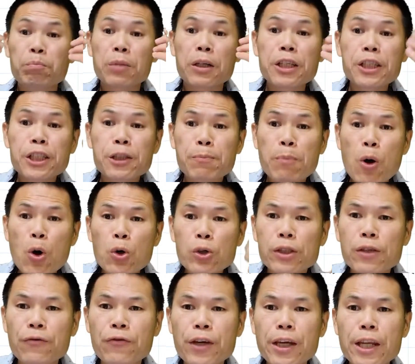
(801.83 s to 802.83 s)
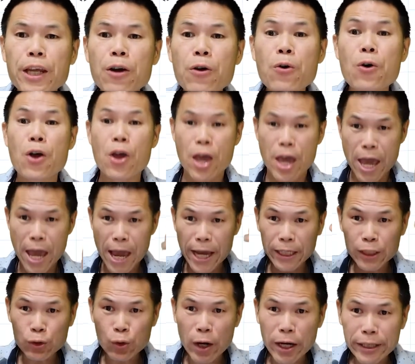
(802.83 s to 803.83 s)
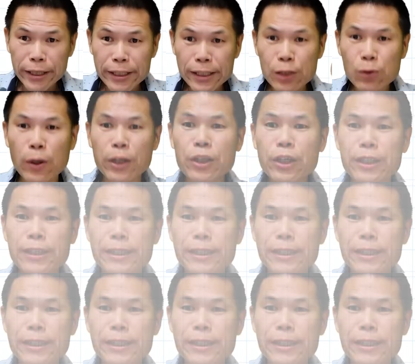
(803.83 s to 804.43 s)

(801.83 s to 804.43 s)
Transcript: Please pause the video and try this one